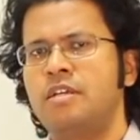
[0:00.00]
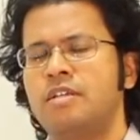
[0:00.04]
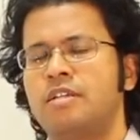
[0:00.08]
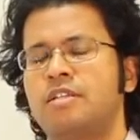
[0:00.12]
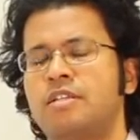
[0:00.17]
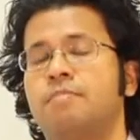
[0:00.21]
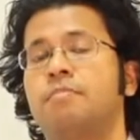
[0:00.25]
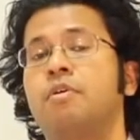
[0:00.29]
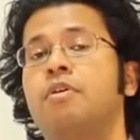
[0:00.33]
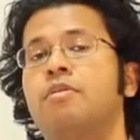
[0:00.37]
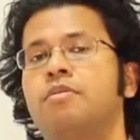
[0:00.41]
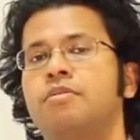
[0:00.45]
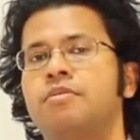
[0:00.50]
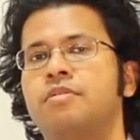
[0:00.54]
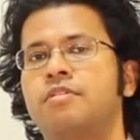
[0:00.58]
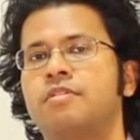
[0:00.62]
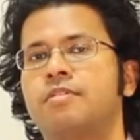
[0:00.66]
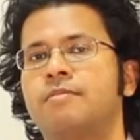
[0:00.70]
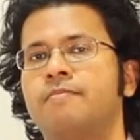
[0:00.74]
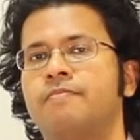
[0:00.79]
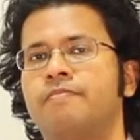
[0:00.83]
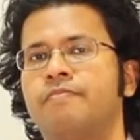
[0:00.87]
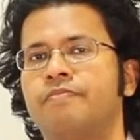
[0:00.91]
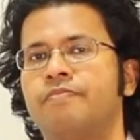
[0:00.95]

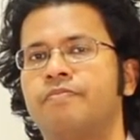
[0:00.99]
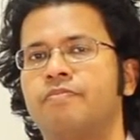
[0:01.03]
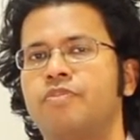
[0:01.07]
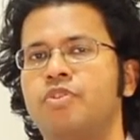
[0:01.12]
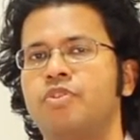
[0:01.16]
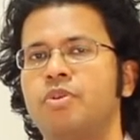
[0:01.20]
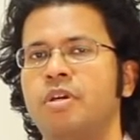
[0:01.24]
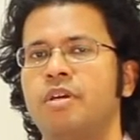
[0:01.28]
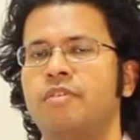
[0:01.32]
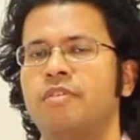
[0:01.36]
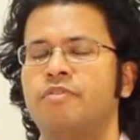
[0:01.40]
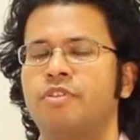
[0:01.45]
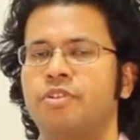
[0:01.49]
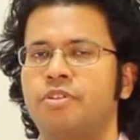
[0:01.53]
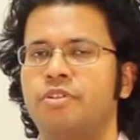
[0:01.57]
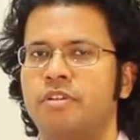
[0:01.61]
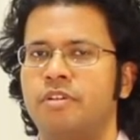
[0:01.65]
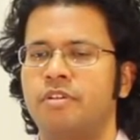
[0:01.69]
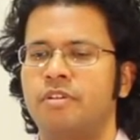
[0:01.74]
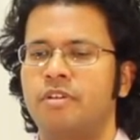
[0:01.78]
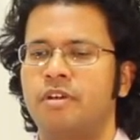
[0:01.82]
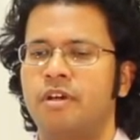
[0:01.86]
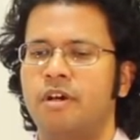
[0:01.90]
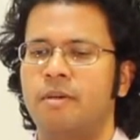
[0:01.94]
Suppose you have
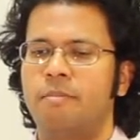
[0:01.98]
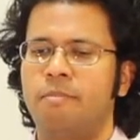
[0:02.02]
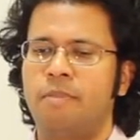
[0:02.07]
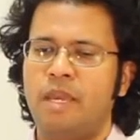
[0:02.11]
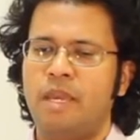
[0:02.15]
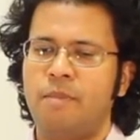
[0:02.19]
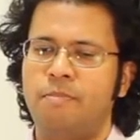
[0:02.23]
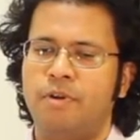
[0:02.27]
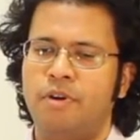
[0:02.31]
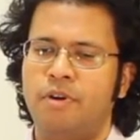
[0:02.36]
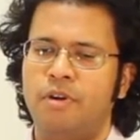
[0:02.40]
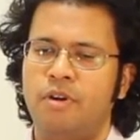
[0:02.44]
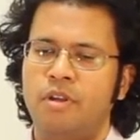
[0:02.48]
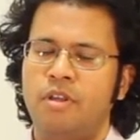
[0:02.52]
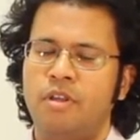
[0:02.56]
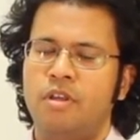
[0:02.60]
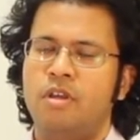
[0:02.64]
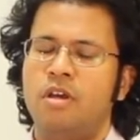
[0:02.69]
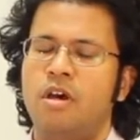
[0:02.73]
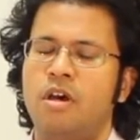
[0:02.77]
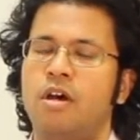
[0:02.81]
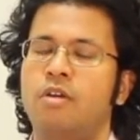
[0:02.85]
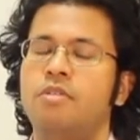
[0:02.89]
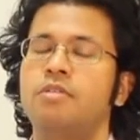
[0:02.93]
written a paper
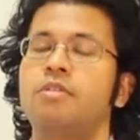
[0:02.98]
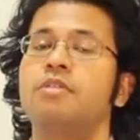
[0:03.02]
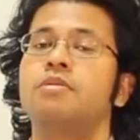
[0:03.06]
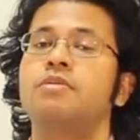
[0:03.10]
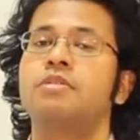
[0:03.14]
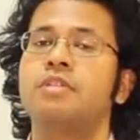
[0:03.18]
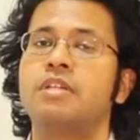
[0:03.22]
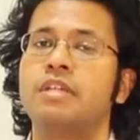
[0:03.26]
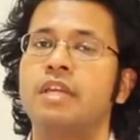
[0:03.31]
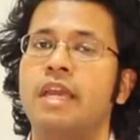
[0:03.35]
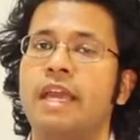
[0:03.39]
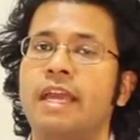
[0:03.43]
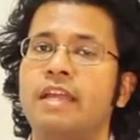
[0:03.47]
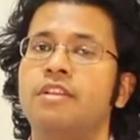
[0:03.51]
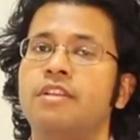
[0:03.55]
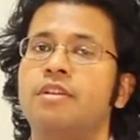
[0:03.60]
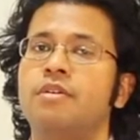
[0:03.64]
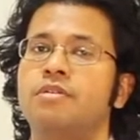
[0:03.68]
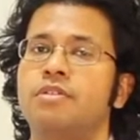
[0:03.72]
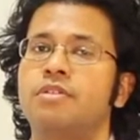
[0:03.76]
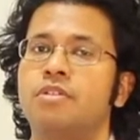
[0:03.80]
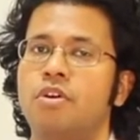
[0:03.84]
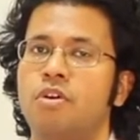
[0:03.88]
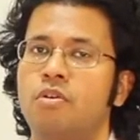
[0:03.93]
on using
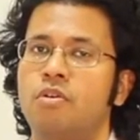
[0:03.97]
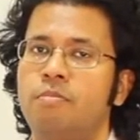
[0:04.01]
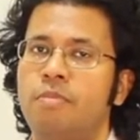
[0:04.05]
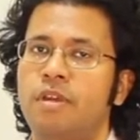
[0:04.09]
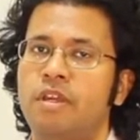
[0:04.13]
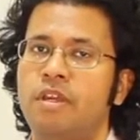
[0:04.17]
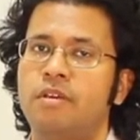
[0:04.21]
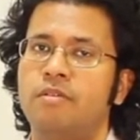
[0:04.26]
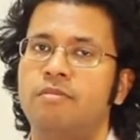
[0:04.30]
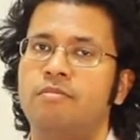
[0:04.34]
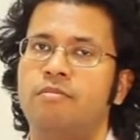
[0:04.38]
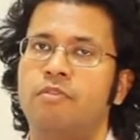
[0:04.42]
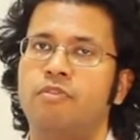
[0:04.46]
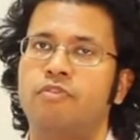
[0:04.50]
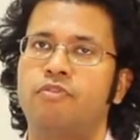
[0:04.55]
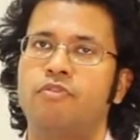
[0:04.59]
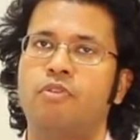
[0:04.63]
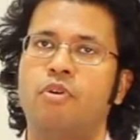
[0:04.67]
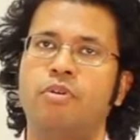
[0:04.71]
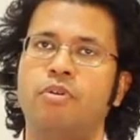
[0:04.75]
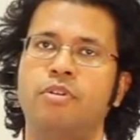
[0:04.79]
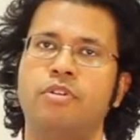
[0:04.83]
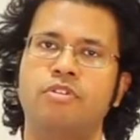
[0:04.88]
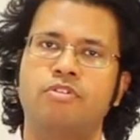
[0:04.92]
endoscopy
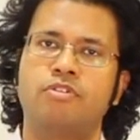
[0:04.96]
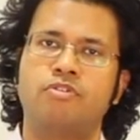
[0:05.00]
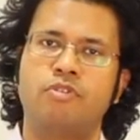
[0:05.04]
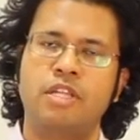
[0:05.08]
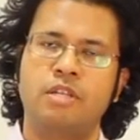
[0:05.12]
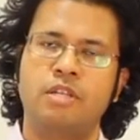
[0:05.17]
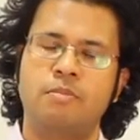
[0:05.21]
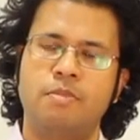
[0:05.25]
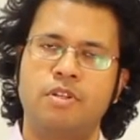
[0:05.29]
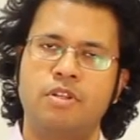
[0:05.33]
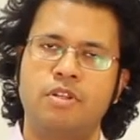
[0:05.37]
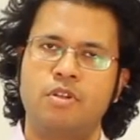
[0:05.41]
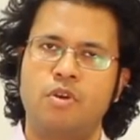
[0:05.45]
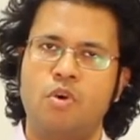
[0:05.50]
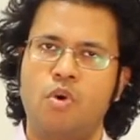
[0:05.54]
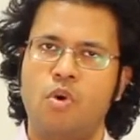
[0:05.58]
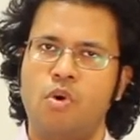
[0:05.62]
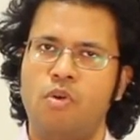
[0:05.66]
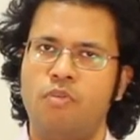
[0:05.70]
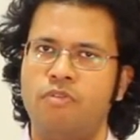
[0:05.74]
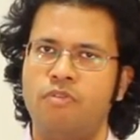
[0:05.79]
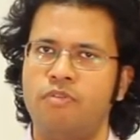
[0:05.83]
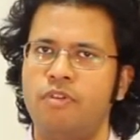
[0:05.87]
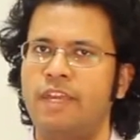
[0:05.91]
for the treatment
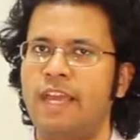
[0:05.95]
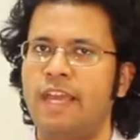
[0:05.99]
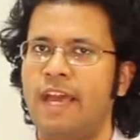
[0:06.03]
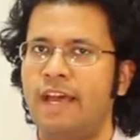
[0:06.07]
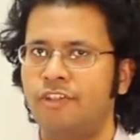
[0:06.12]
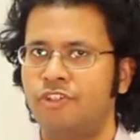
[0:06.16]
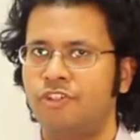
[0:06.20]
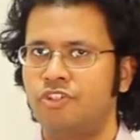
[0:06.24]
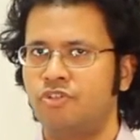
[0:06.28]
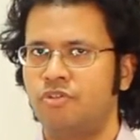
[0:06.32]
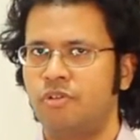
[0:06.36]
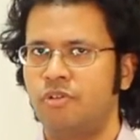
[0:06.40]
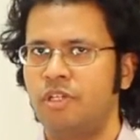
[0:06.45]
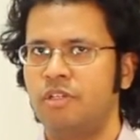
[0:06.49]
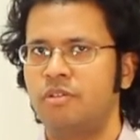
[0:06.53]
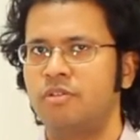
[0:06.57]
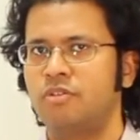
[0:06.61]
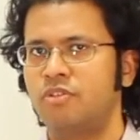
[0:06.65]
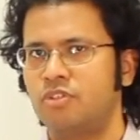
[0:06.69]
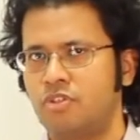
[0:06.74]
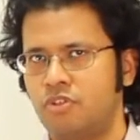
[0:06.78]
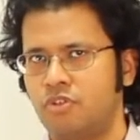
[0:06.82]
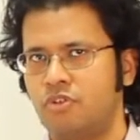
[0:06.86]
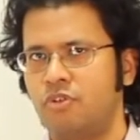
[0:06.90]
of gastric
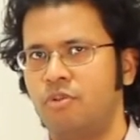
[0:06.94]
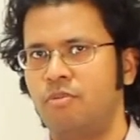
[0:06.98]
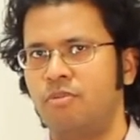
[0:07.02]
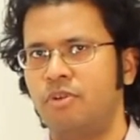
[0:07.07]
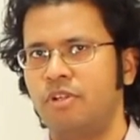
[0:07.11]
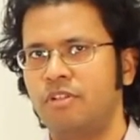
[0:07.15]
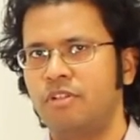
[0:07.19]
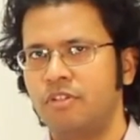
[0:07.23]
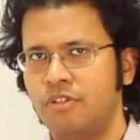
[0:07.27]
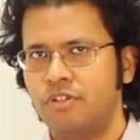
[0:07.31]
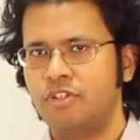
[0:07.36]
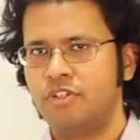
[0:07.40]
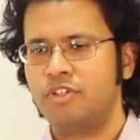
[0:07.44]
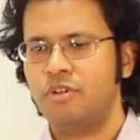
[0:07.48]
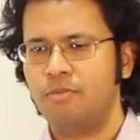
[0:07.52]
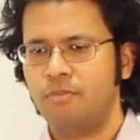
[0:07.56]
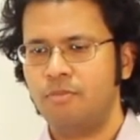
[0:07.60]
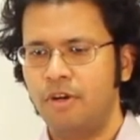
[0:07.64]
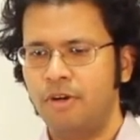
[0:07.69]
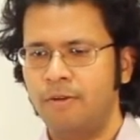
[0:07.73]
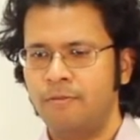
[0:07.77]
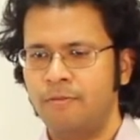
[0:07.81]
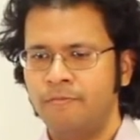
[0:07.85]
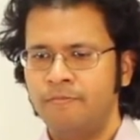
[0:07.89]
stromal
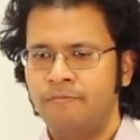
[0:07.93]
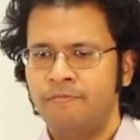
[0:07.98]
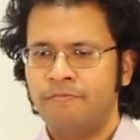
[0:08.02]
tumor.